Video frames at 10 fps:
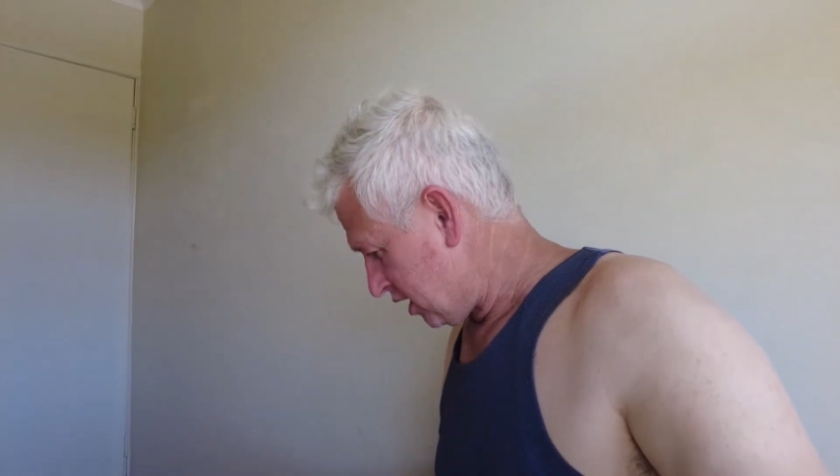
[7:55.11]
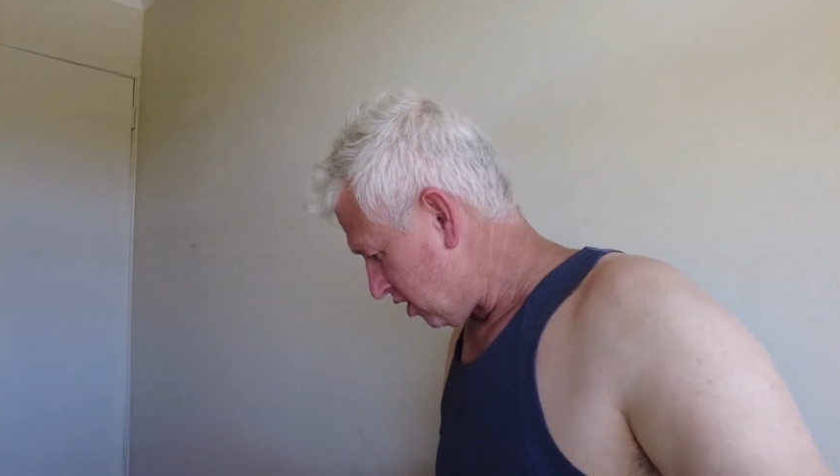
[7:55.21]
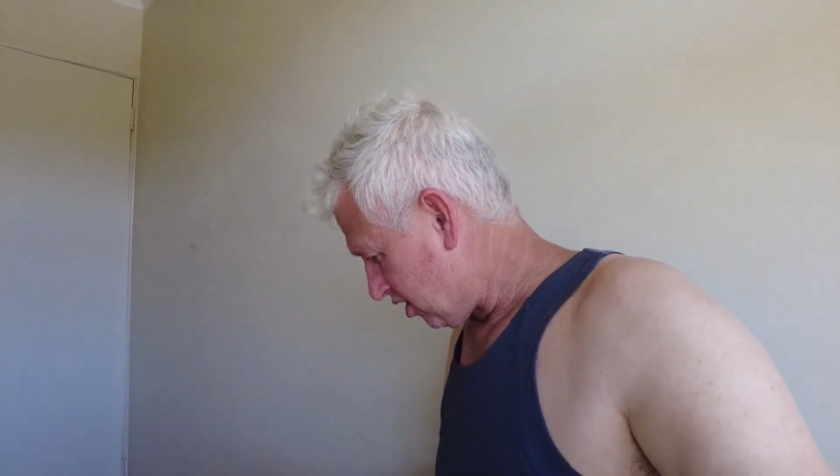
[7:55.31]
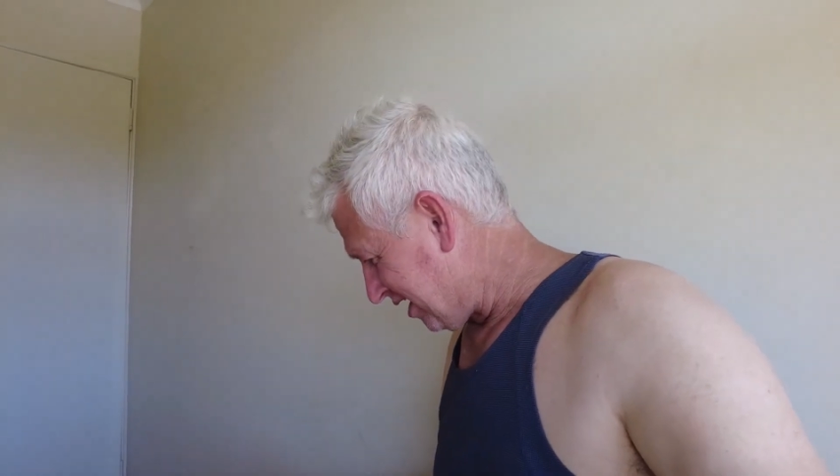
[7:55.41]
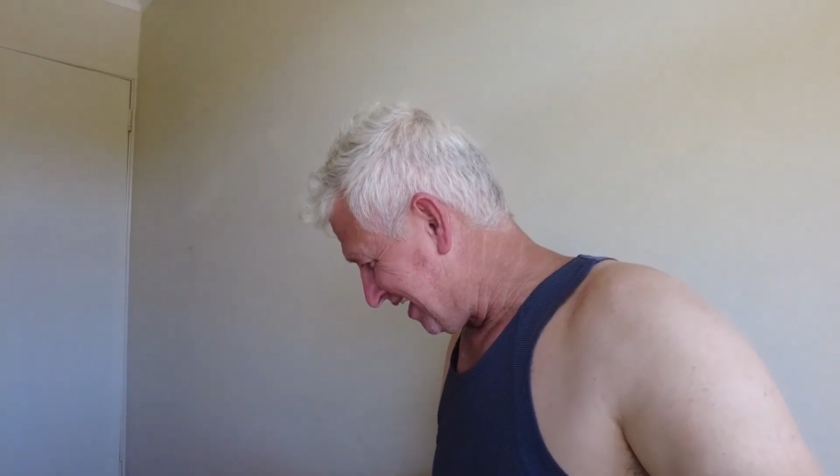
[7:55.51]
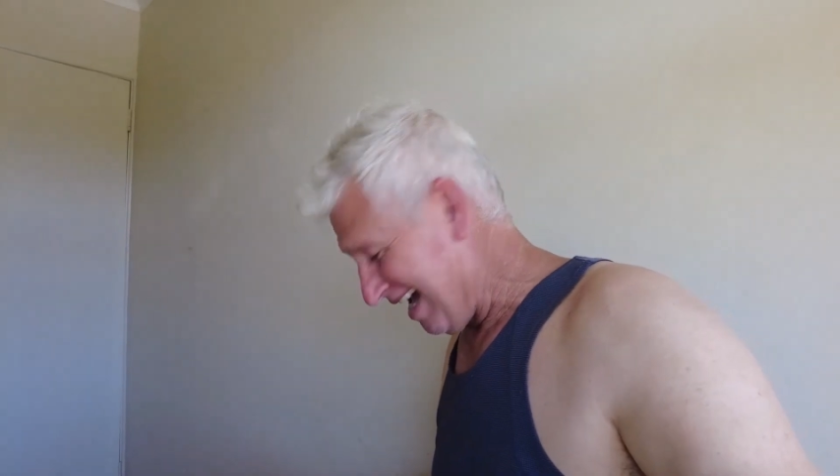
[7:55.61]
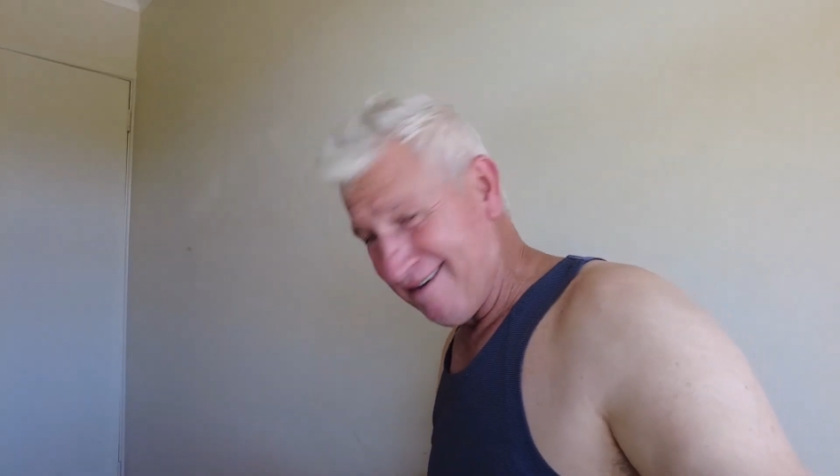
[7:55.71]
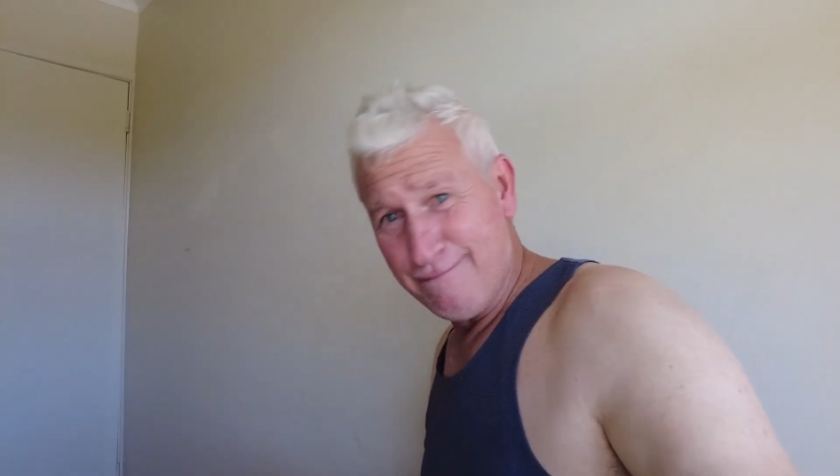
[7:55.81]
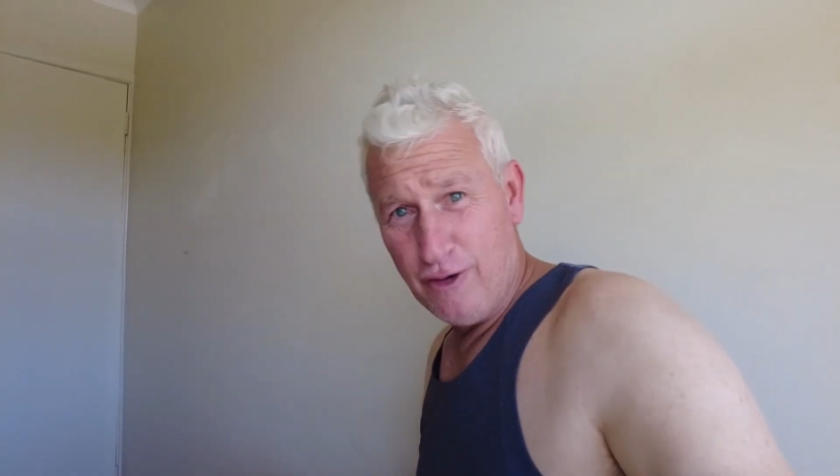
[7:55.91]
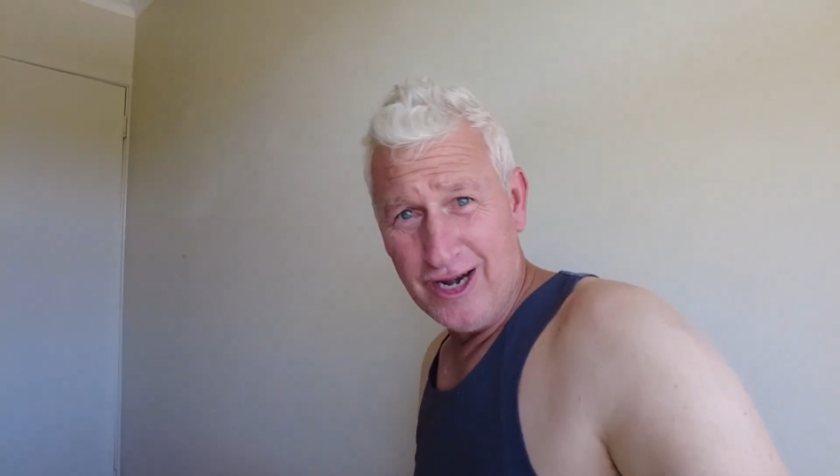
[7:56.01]
I
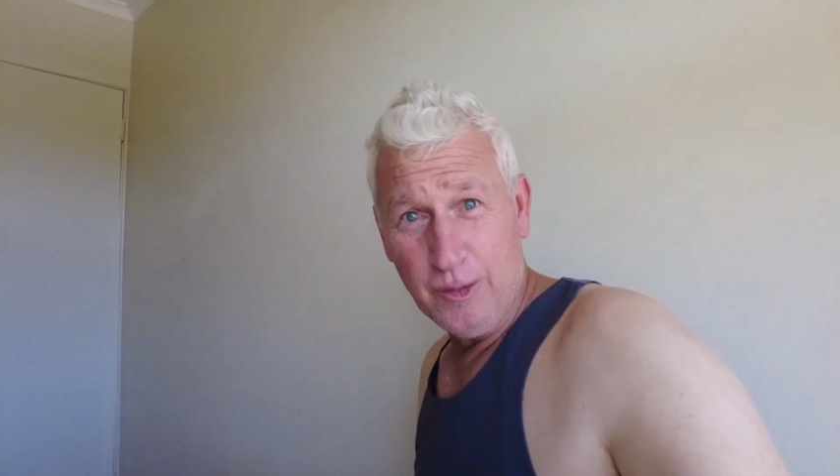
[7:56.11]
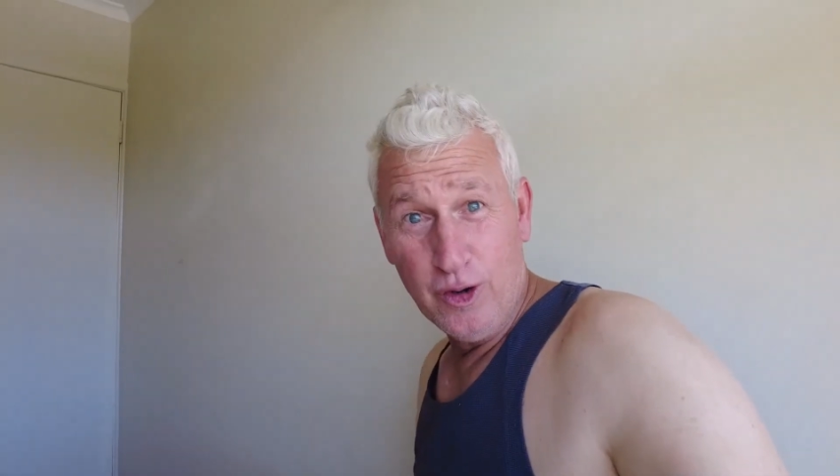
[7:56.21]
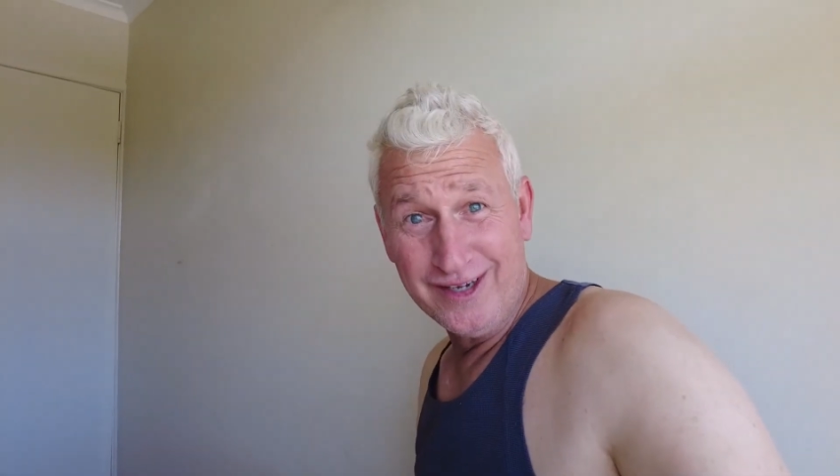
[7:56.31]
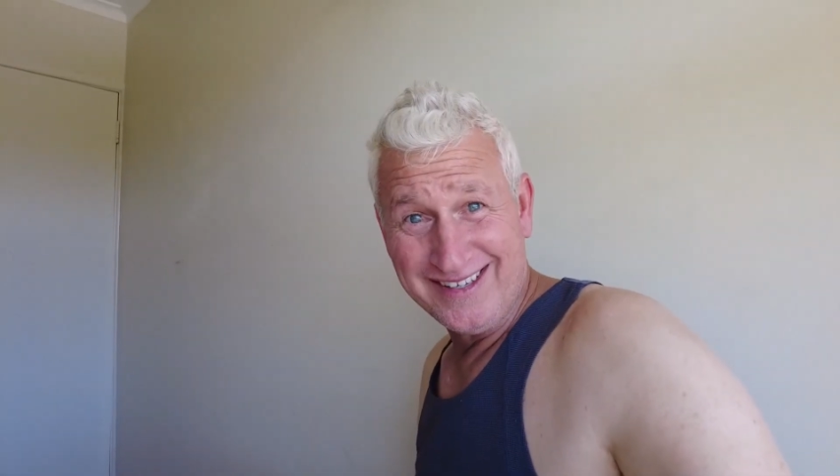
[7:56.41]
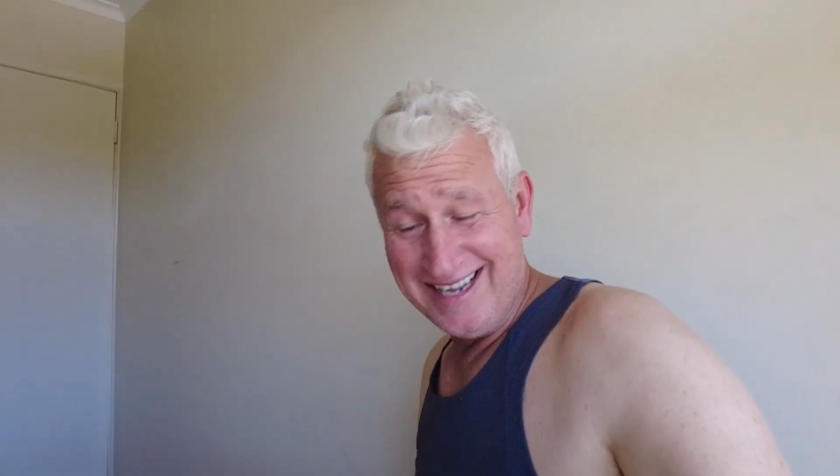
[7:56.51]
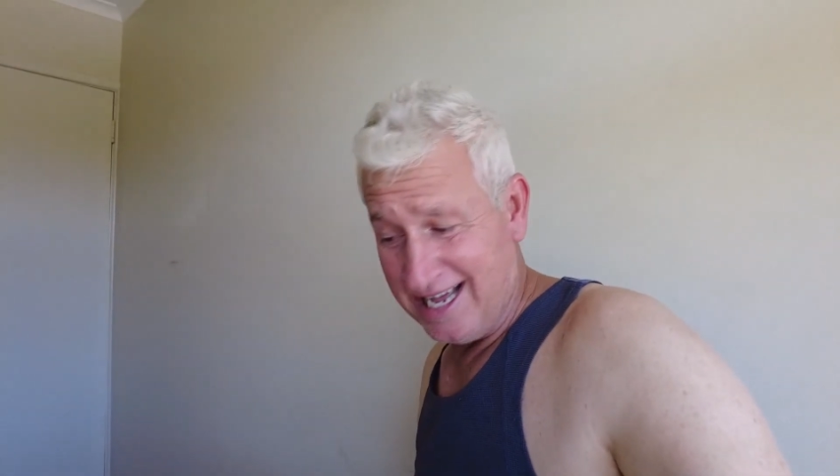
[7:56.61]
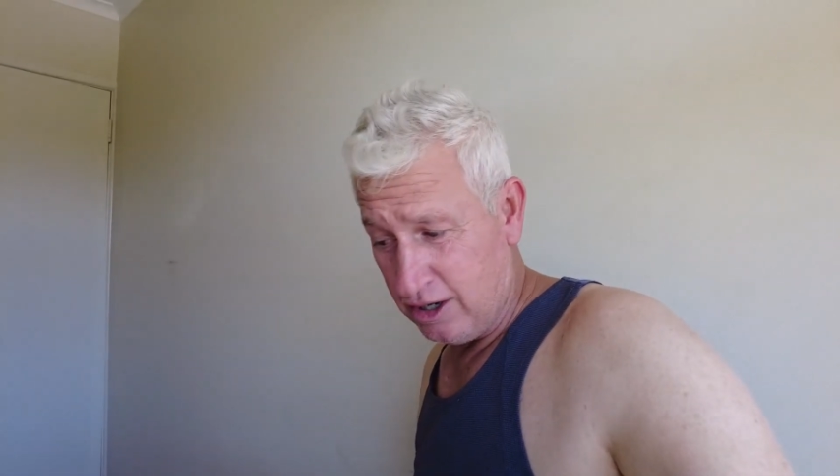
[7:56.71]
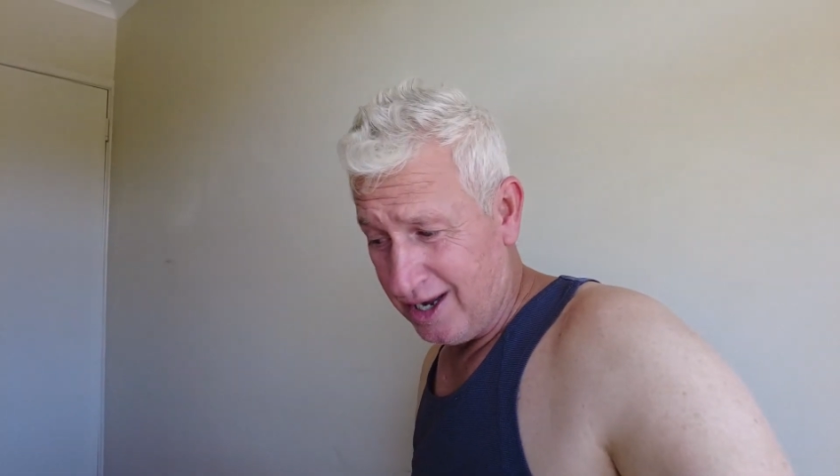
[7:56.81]
have finally worked it out.